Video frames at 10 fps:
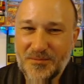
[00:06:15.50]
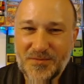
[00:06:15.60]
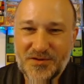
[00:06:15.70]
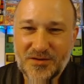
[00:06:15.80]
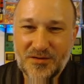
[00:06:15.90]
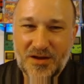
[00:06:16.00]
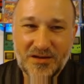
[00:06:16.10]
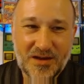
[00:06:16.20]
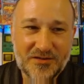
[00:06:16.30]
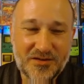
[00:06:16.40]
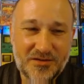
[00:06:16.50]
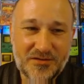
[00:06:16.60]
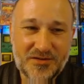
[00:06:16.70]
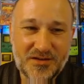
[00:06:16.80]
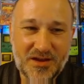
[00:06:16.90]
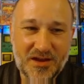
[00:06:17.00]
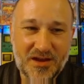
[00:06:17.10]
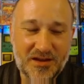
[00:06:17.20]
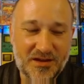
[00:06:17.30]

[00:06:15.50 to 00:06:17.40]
So I actually used TKK.